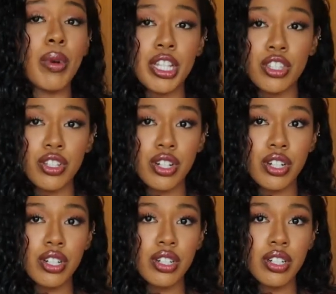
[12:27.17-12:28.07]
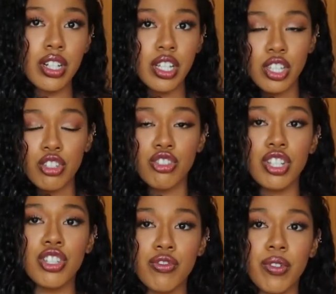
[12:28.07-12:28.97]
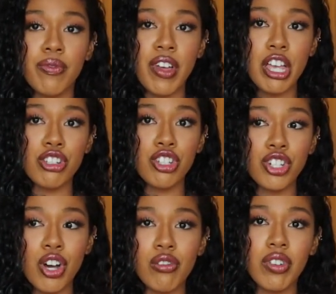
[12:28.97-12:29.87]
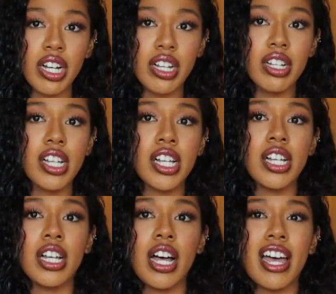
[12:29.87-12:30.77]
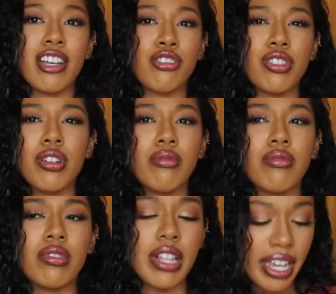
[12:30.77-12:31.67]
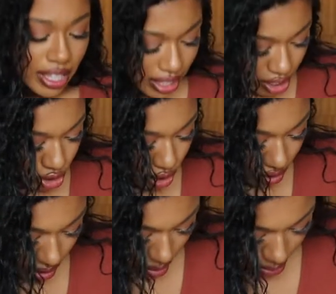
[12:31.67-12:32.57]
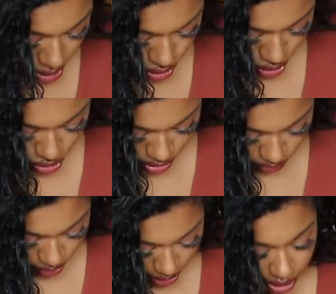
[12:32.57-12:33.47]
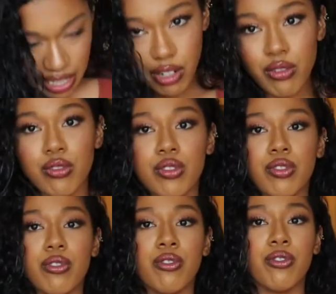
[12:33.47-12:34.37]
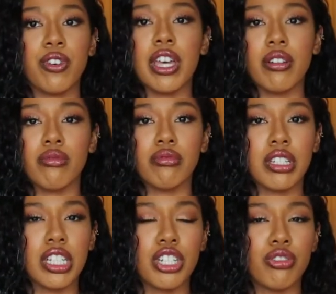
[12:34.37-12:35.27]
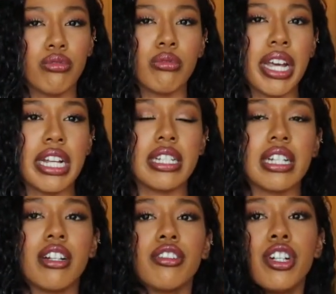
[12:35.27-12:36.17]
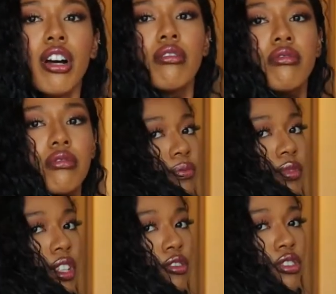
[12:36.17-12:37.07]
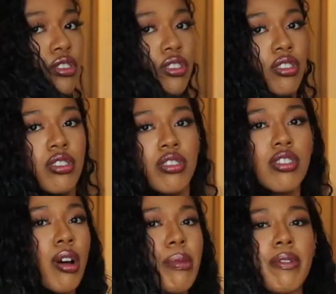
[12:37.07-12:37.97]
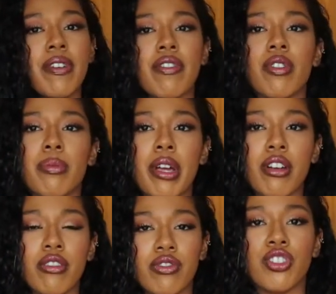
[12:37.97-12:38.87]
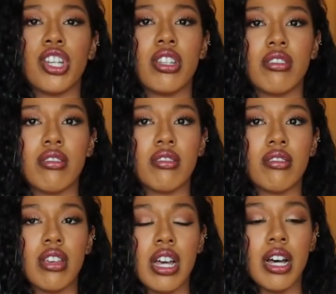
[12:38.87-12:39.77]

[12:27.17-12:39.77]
Windsor, and these jeans are from Fashion Nova. I actually don't like these jeans that much. I just feel like they don't fit really great. I don't know. They're just, they're not my favorite pair of jeans.